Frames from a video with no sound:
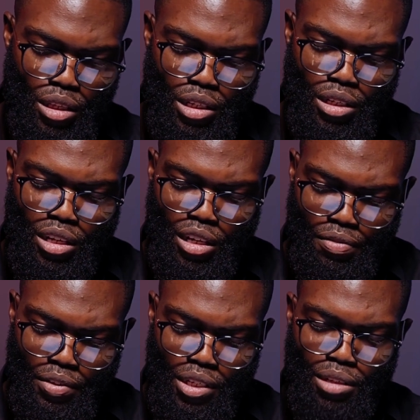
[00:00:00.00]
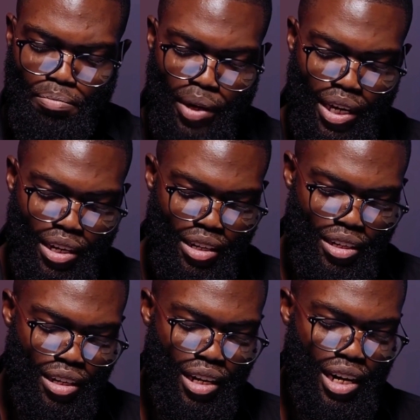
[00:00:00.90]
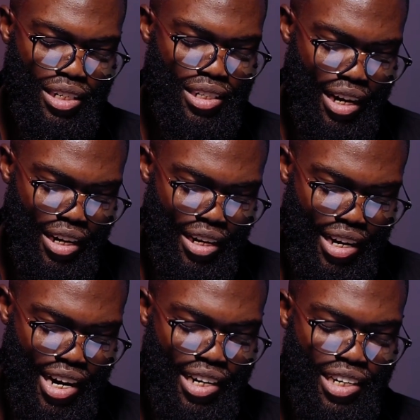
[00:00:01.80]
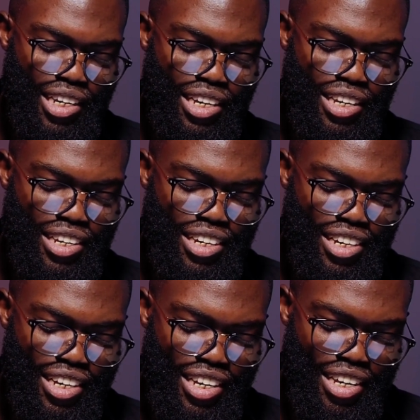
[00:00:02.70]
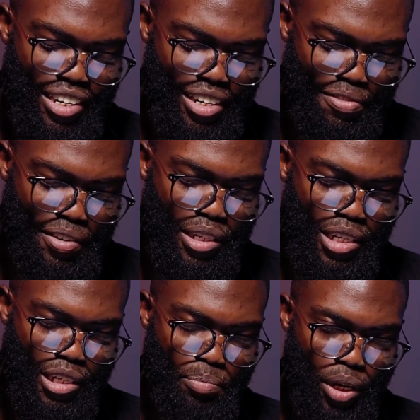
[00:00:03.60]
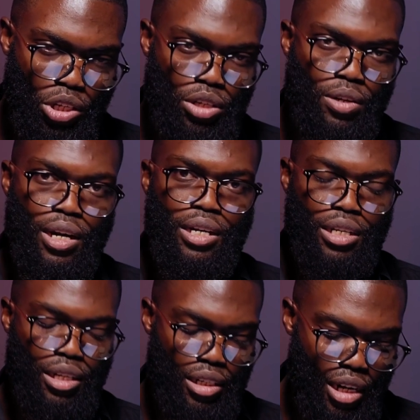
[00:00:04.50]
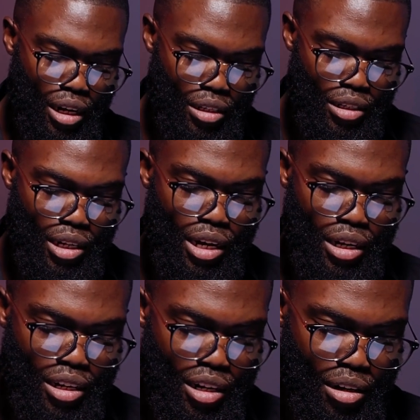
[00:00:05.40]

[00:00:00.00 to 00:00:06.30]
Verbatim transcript: these gifts being a sign and he he references particularly tongues and